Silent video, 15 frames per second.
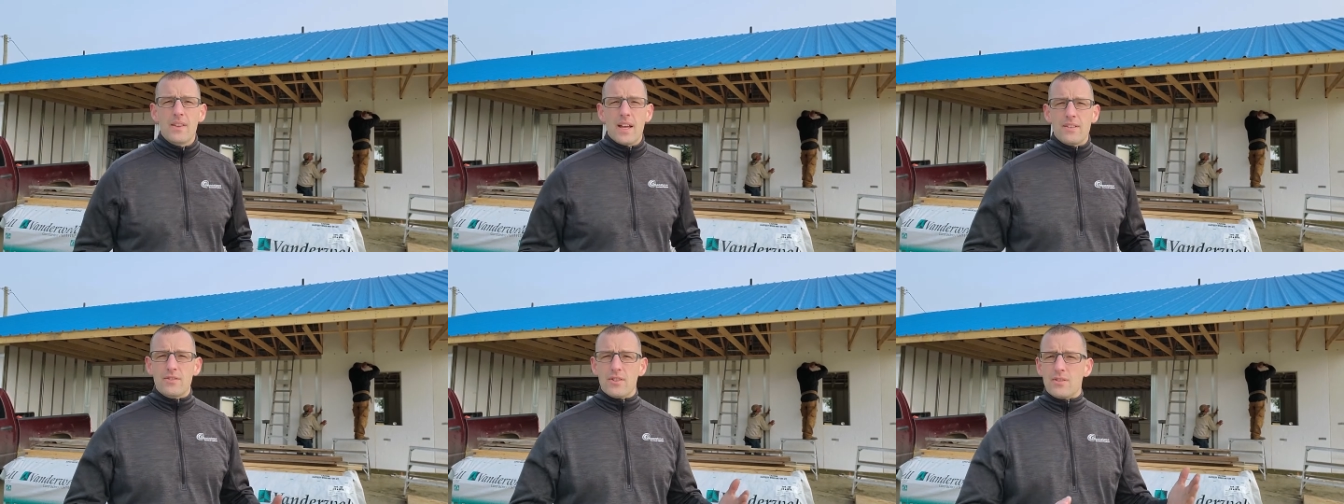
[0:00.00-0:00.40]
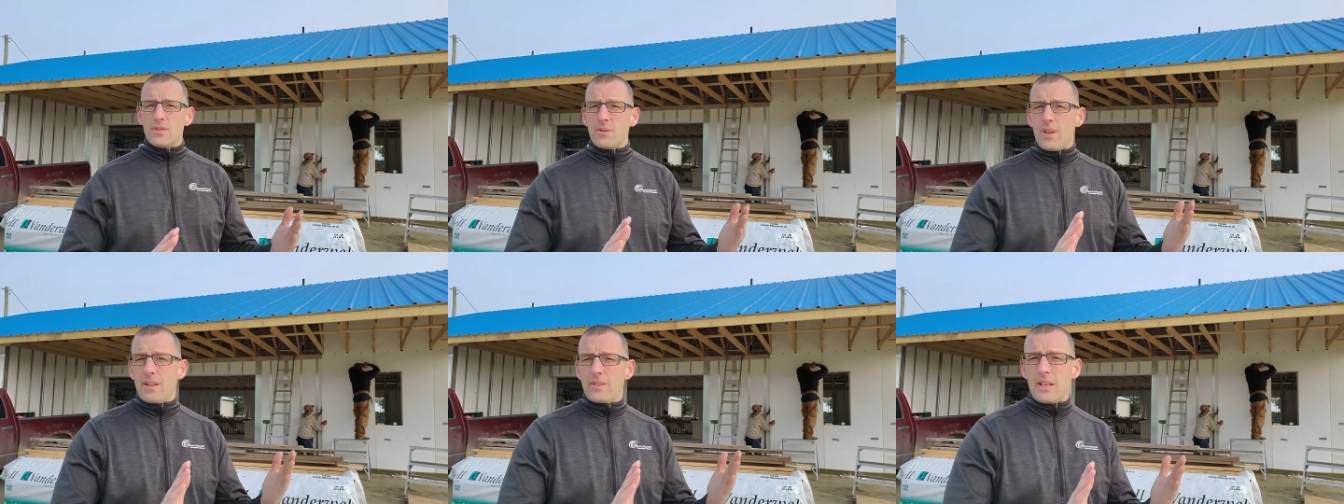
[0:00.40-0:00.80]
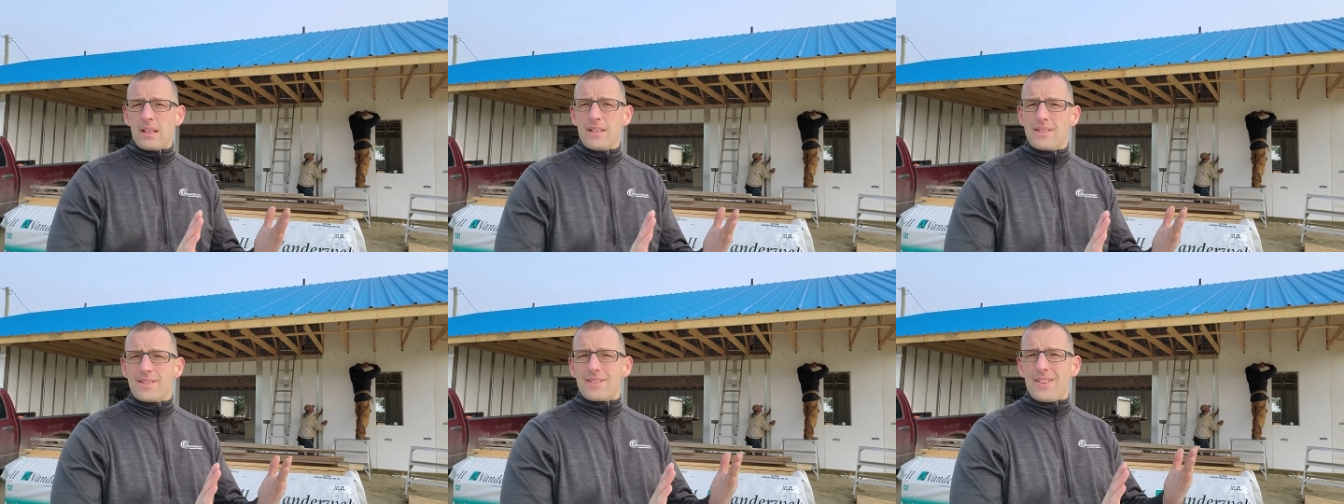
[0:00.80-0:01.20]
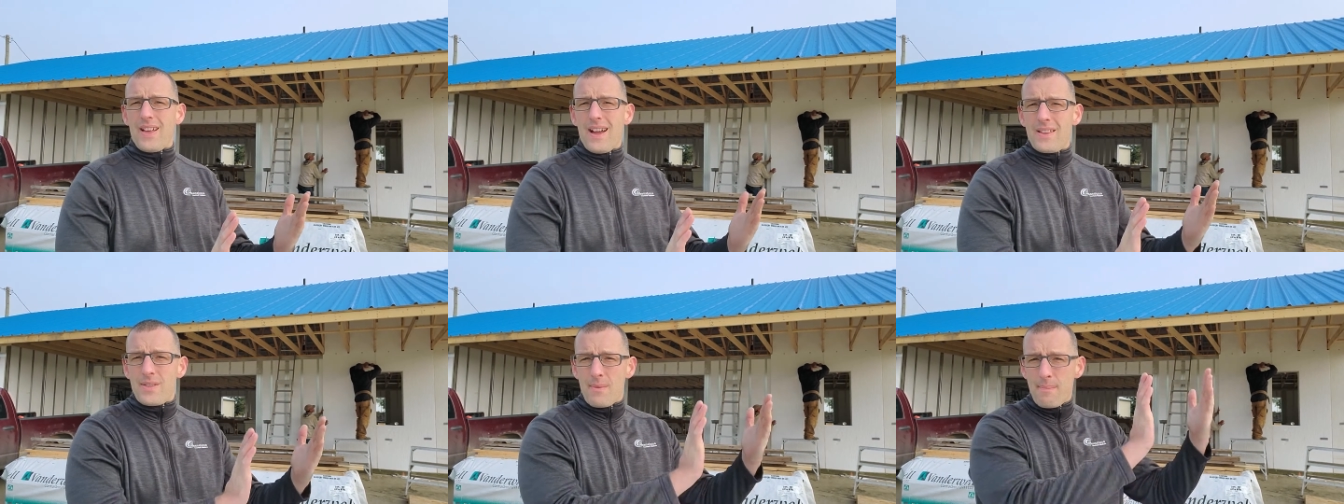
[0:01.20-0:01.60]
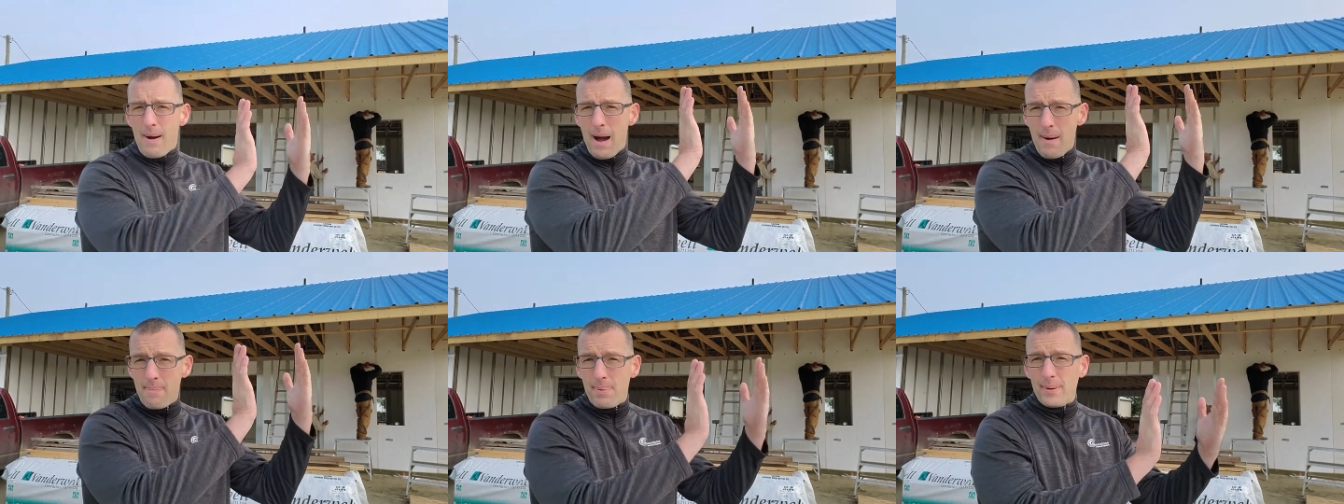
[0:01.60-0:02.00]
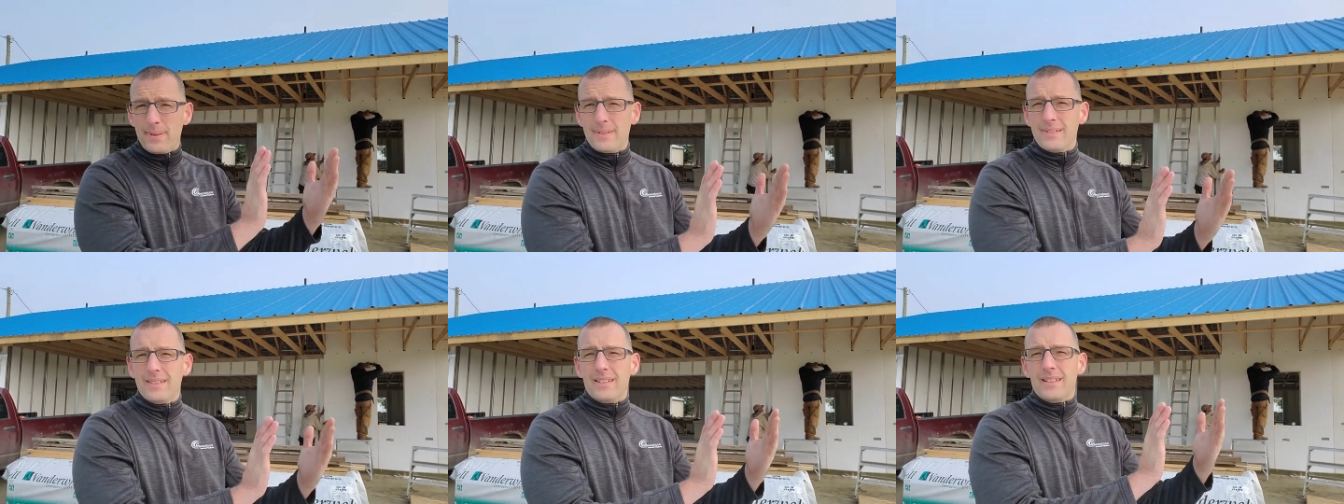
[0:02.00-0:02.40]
that's just so that they can slide them up